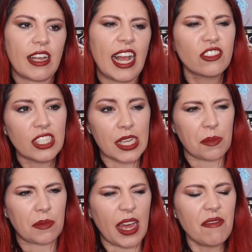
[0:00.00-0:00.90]
Actually,
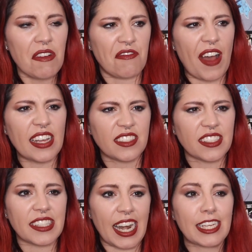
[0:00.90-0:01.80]
kind of a fast
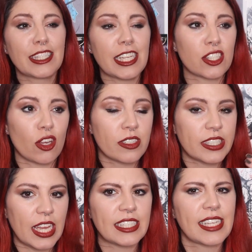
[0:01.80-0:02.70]
descent. I said slow
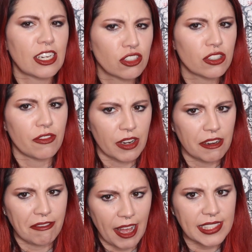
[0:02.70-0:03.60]
descent. It's actually a
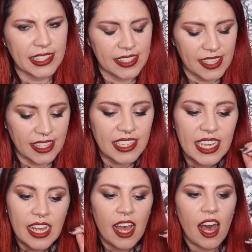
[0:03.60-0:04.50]
very fast descent
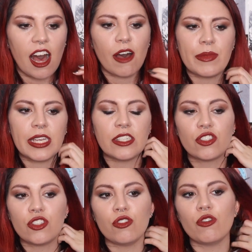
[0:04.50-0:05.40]

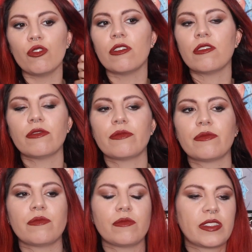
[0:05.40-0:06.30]
into
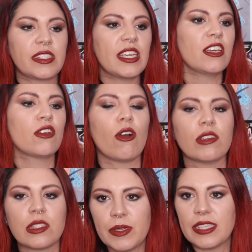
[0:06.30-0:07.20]
seeing
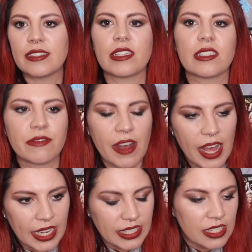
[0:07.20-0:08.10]
ghosts, being
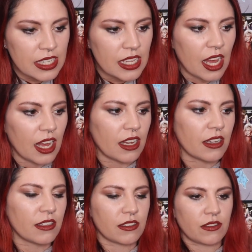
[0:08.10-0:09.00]
terrified,
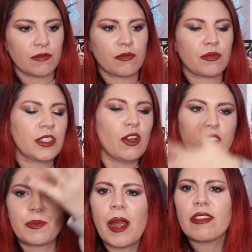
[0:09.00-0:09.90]
you know,
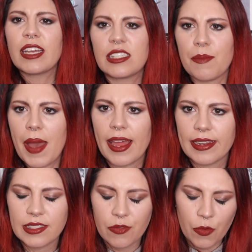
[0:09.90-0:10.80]
spiraling into
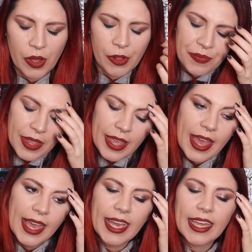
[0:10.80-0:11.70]
madness, if you will.
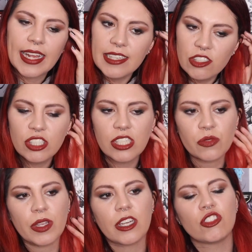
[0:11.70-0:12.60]
And I think she does a
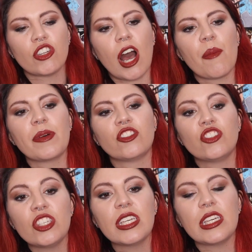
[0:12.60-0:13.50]
really good job, but
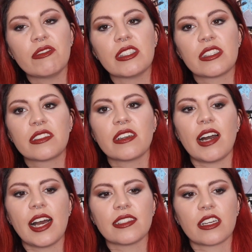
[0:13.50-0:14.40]
she even still
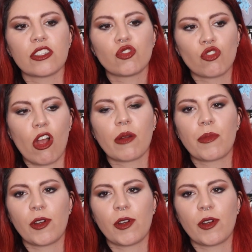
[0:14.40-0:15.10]
has, like, a strong